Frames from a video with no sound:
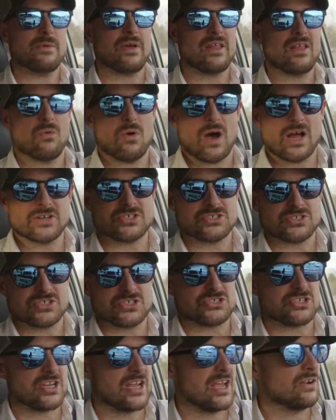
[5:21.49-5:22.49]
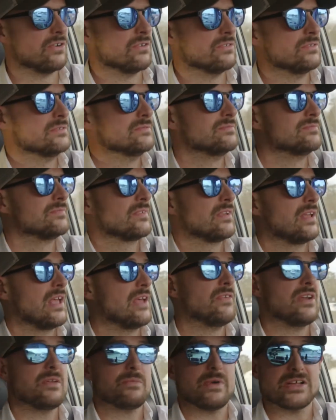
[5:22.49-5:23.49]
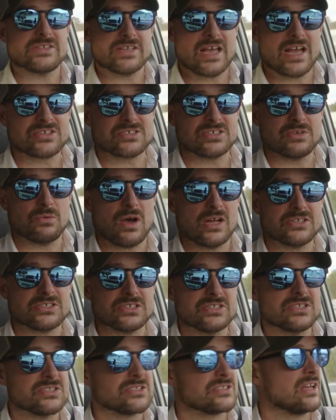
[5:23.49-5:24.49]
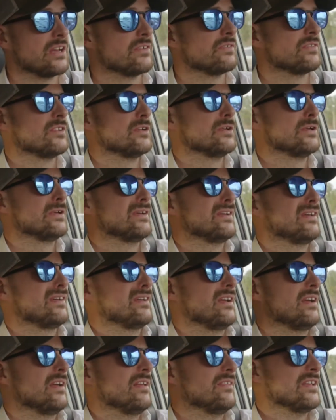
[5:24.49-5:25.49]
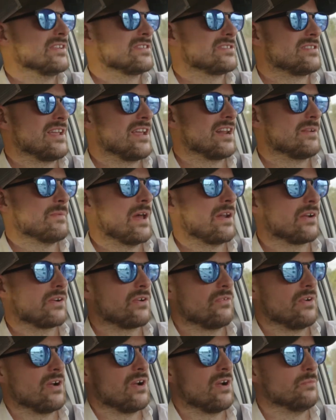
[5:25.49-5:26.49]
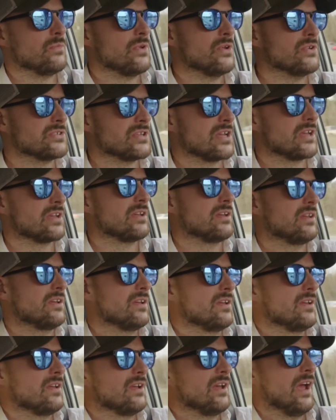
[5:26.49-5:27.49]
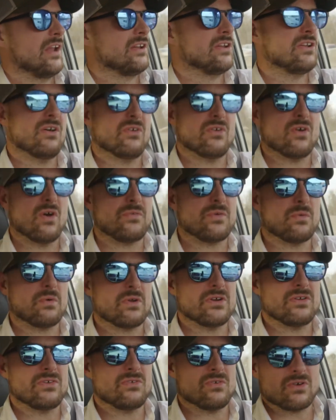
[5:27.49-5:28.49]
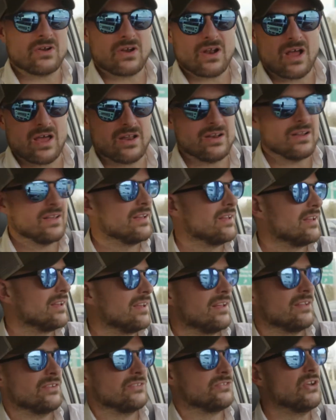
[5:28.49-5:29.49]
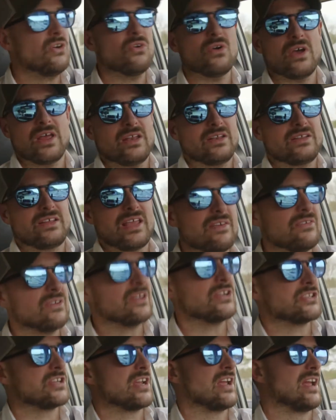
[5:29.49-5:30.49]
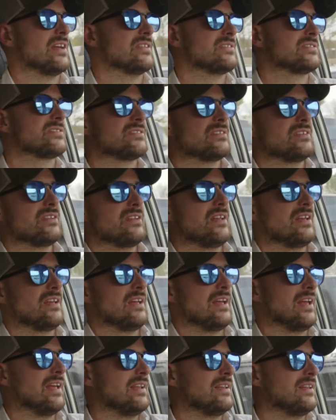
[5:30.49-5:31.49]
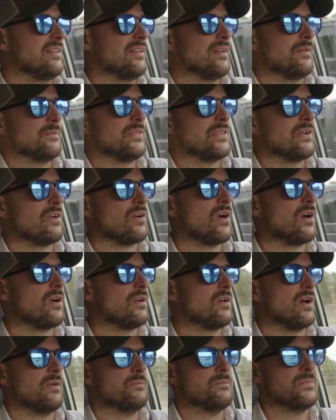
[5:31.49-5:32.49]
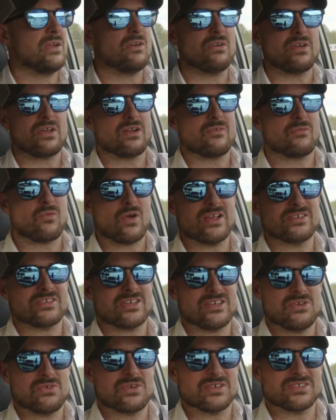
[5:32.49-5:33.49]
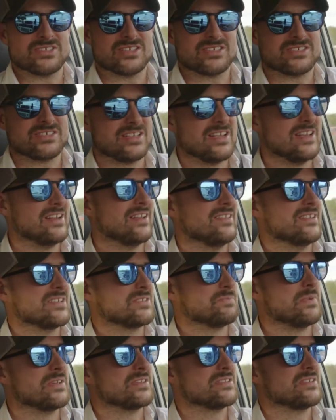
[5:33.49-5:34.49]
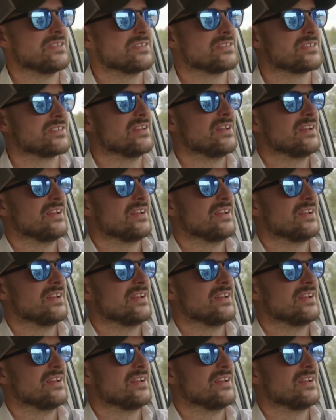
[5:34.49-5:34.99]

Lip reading: that watches this channel, if anybody's actually watching this stuff, that's thinking about a career in music, and you don't know if you want to do it or not, do it. Give it a chance. And I mean, there are a myriad of ways that you can succeed in this business.